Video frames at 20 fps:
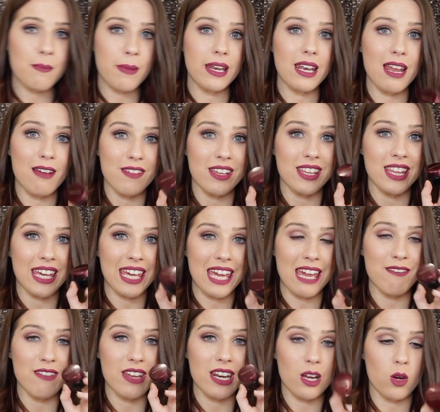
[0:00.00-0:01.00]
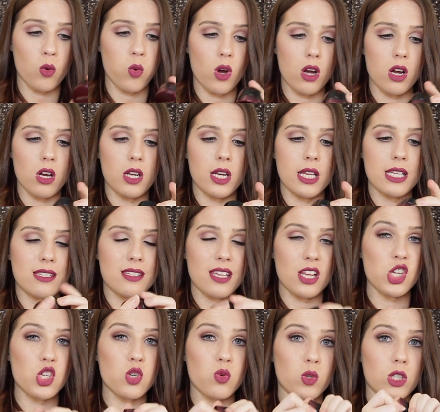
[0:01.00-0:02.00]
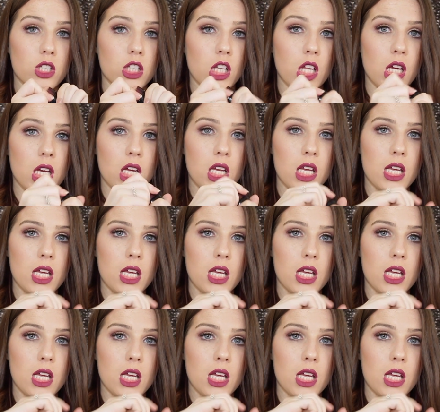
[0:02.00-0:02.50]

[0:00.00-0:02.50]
been loving the Kevin Aucoin Sensual